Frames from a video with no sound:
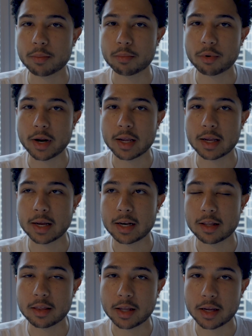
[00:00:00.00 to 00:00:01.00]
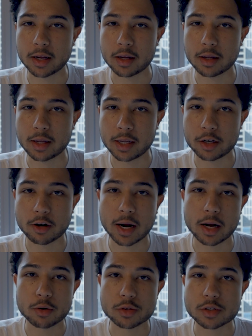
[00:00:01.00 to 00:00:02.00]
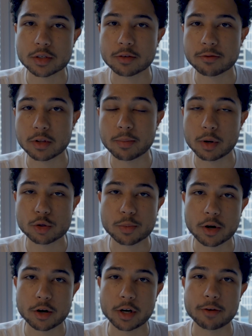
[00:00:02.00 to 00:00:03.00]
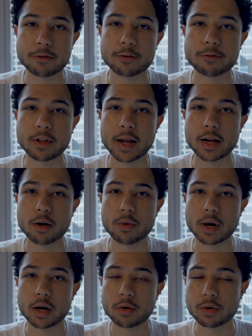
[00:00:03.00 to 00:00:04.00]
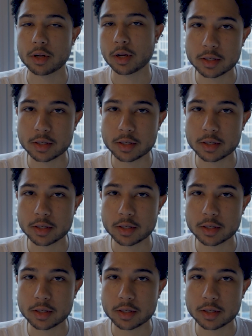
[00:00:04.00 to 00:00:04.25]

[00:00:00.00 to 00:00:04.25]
breaking anything in your house for the most part if you're flying around.